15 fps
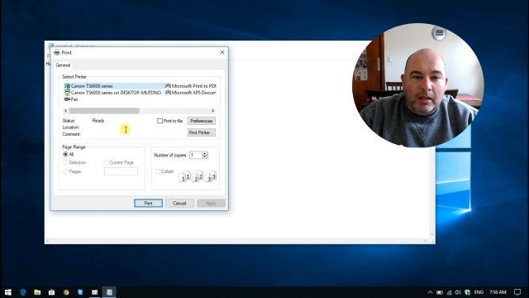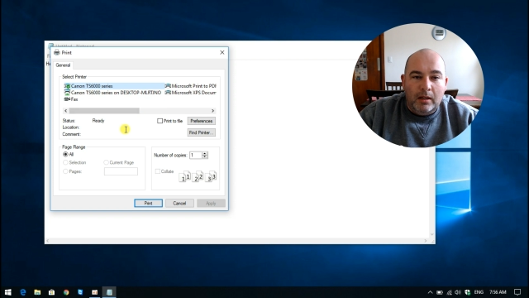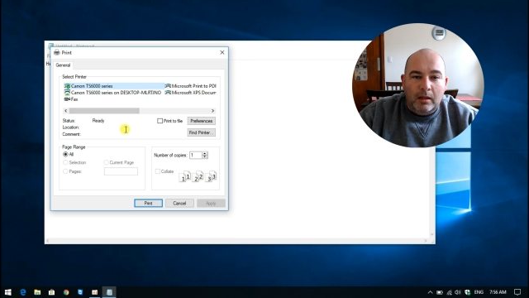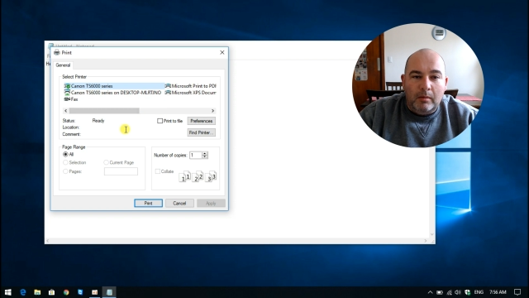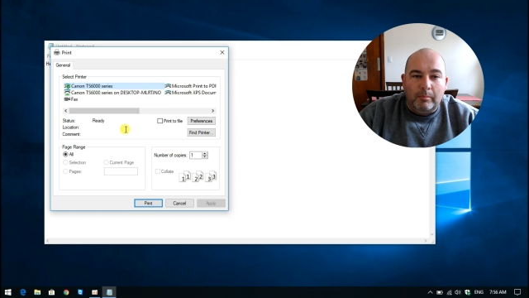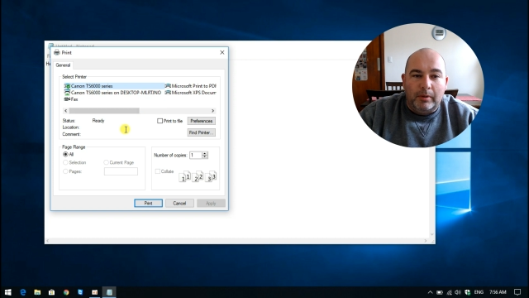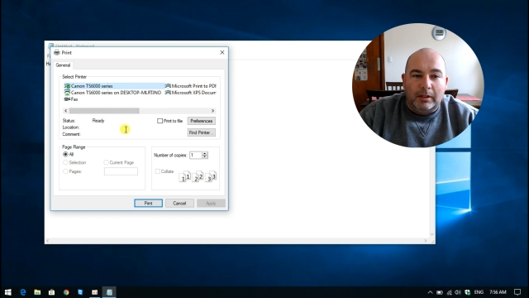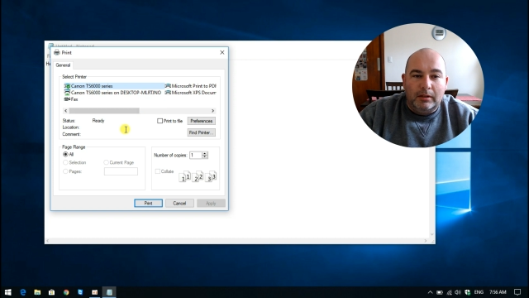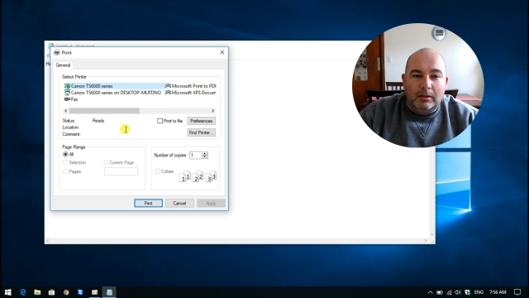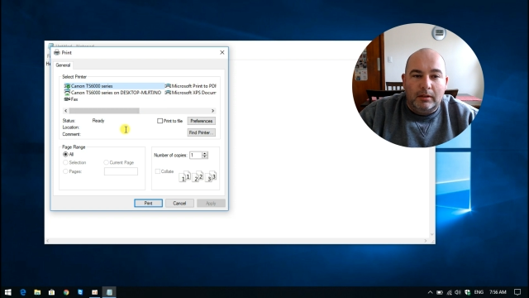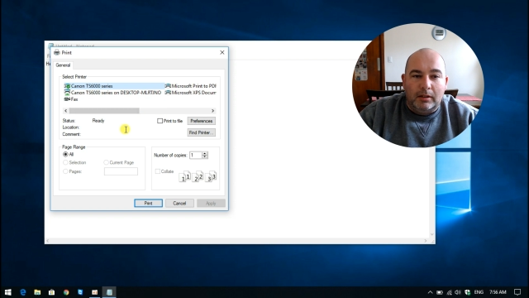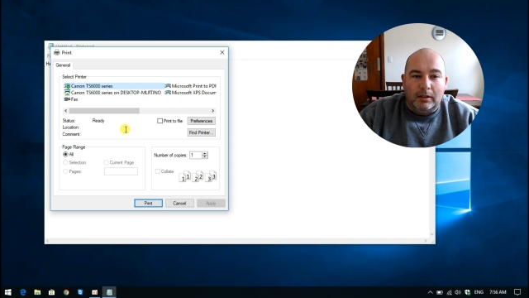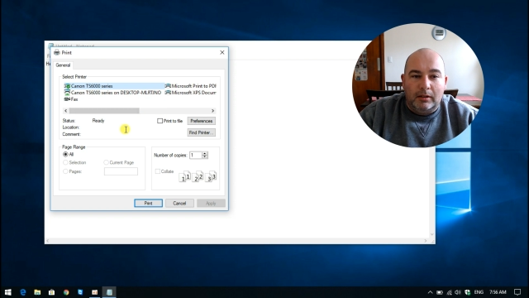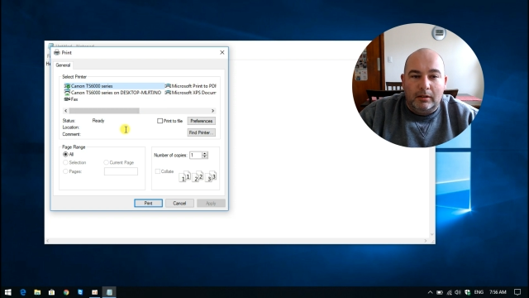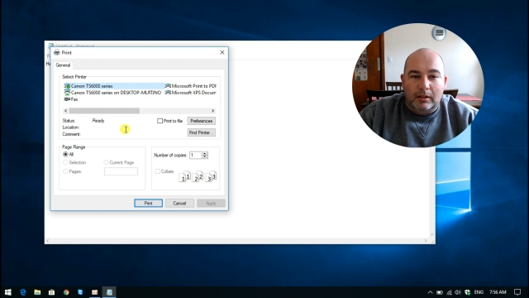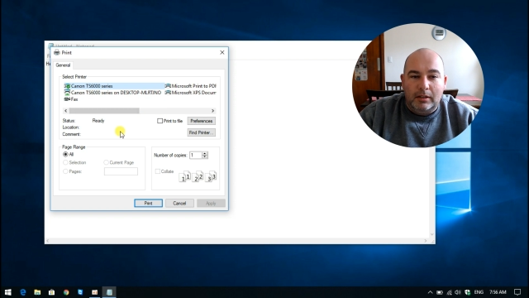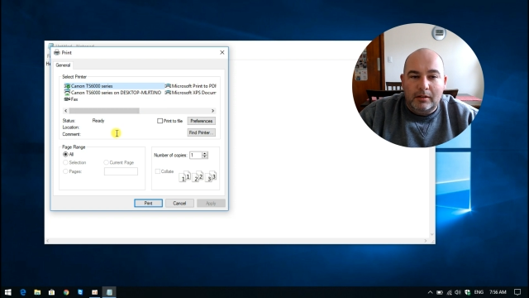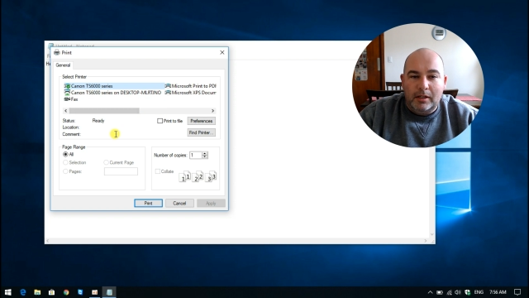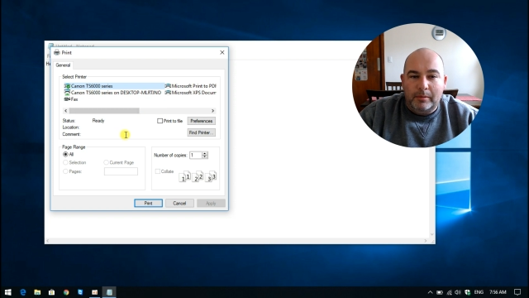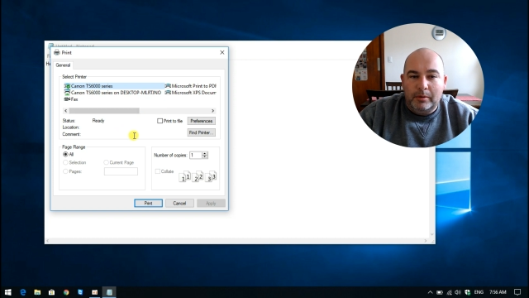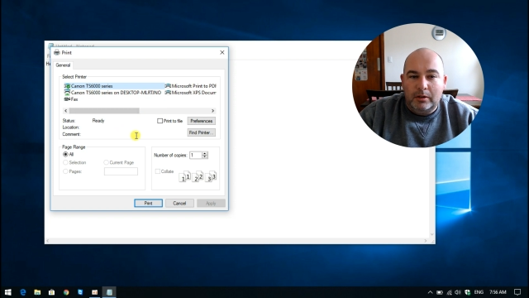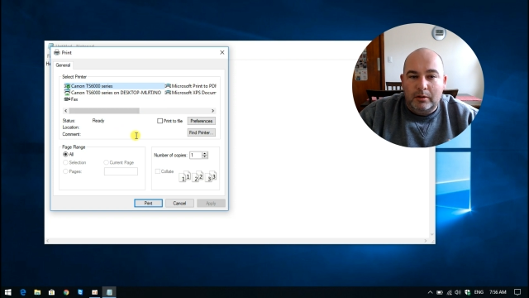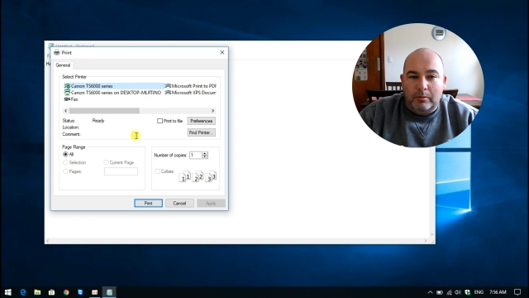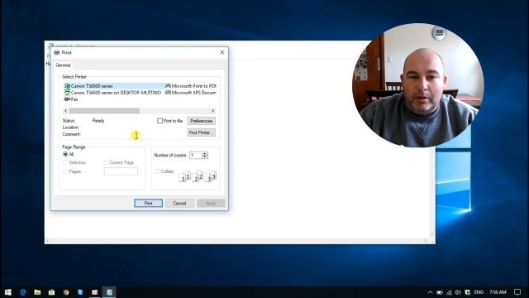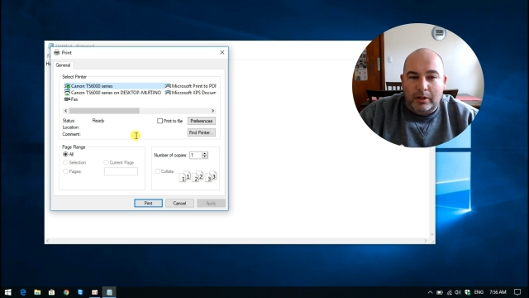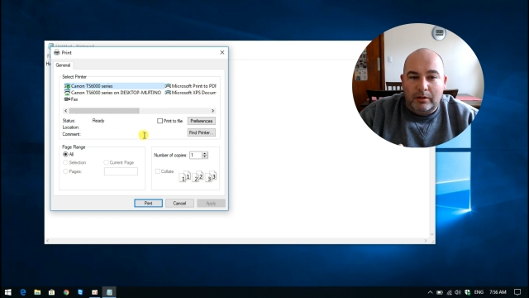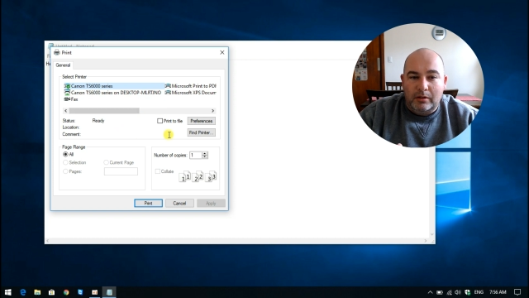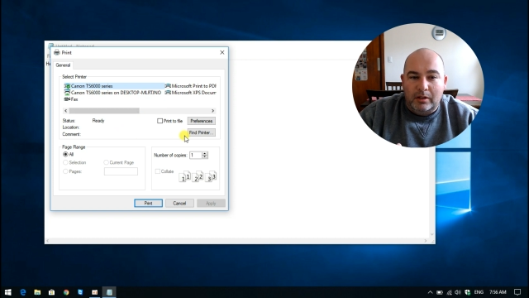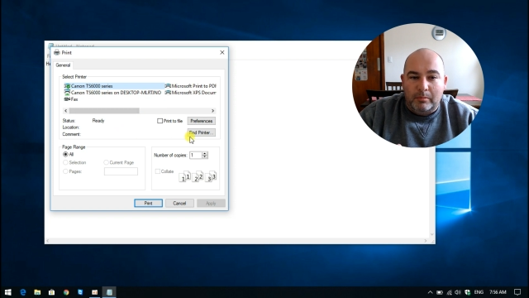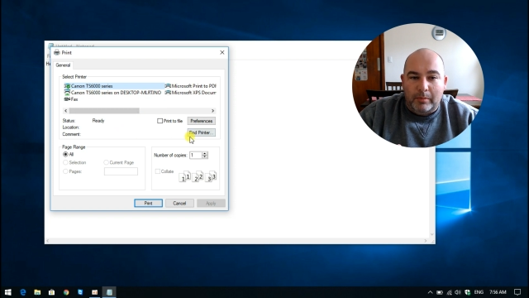But uh, in some
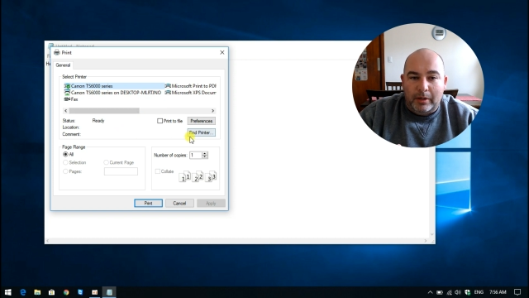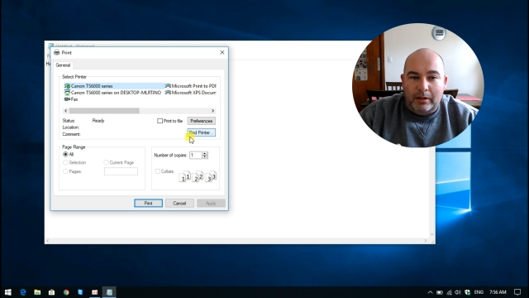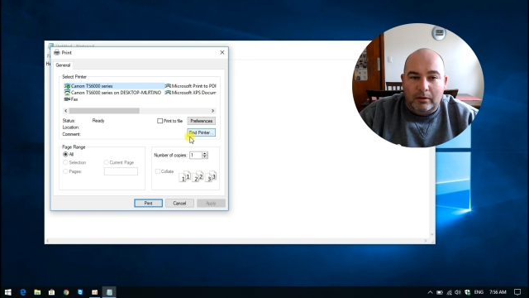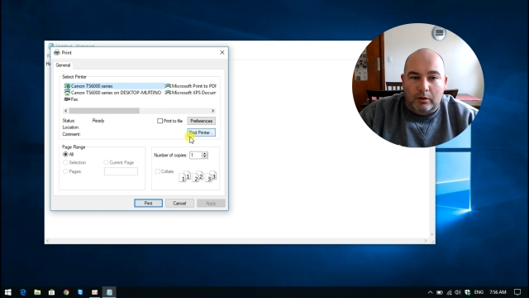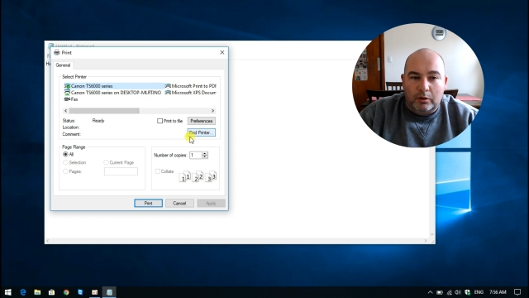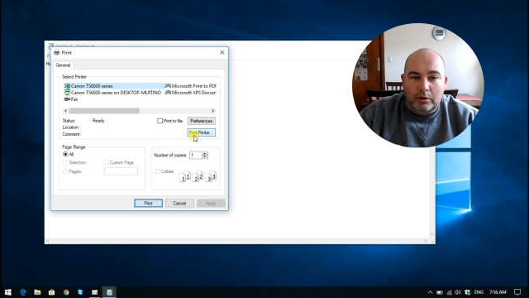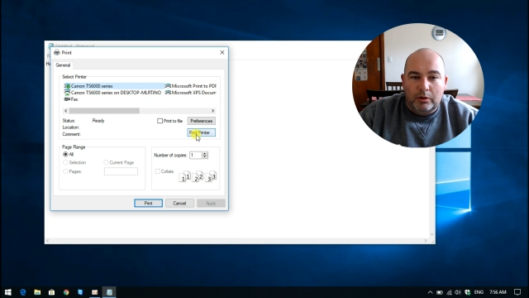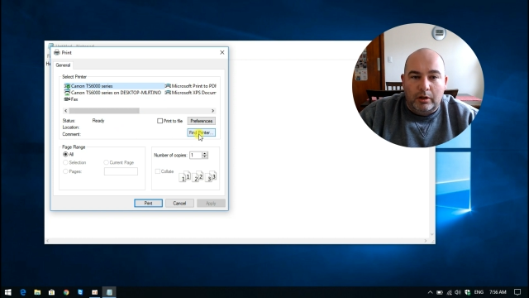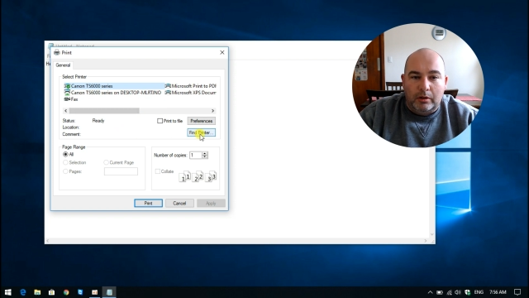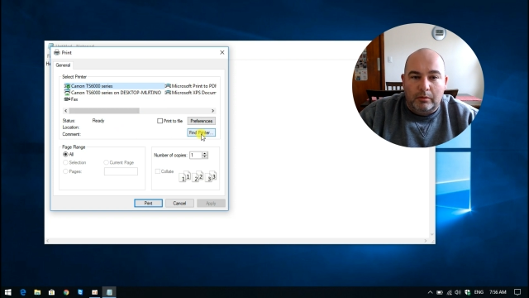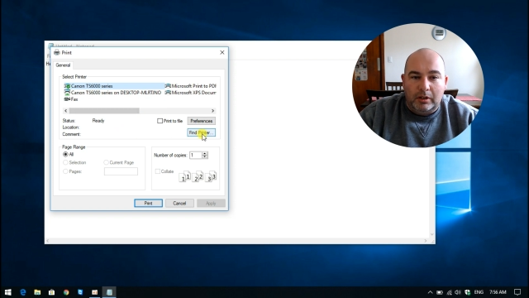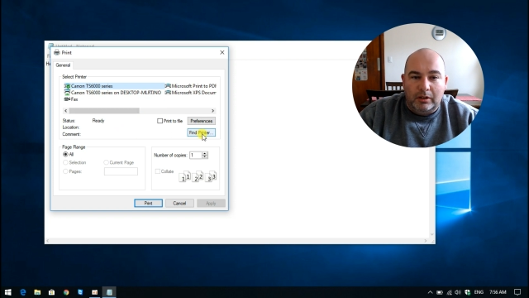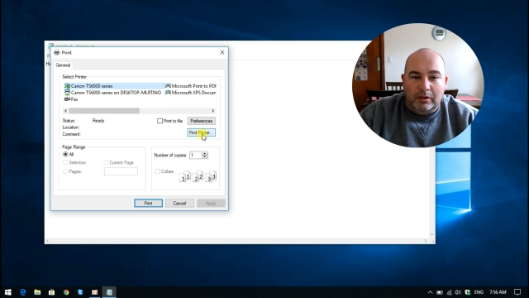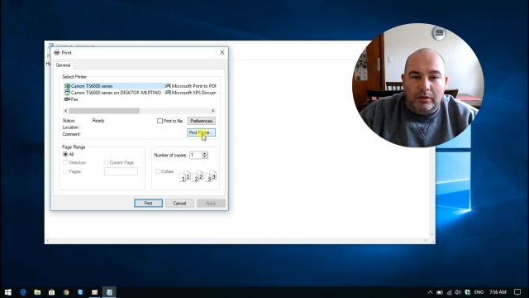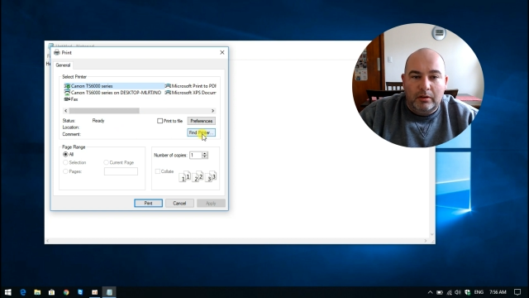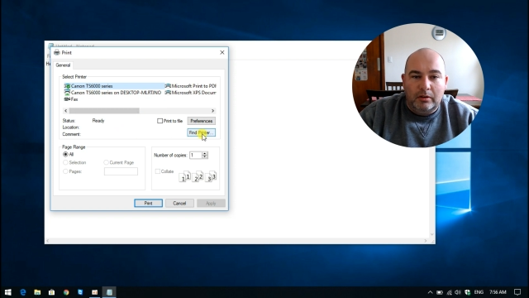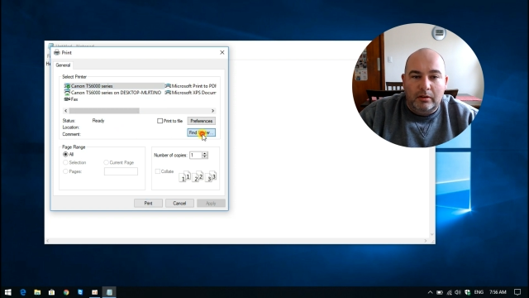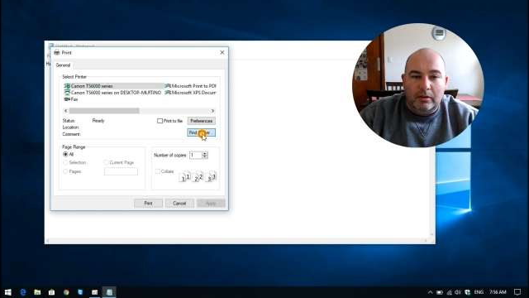situations, it may not show initially.